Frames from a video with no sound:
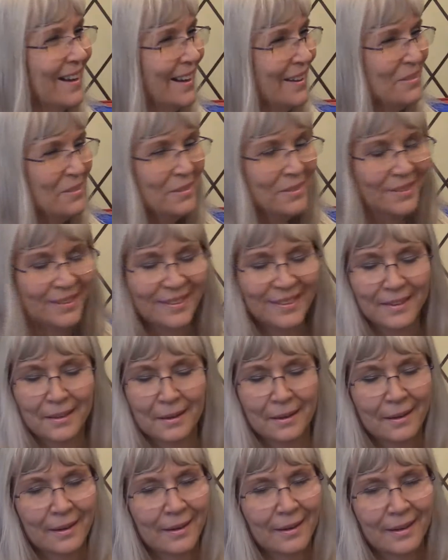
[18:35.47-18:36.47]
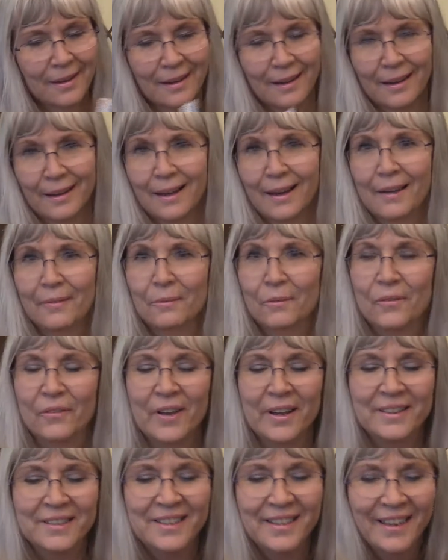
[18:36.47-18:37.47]
a salesperson. She's
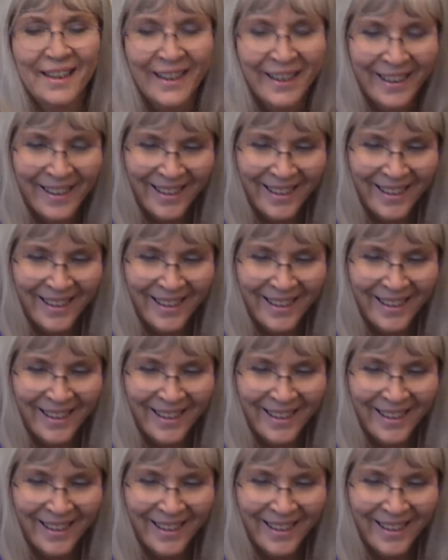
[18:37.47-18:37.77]
great.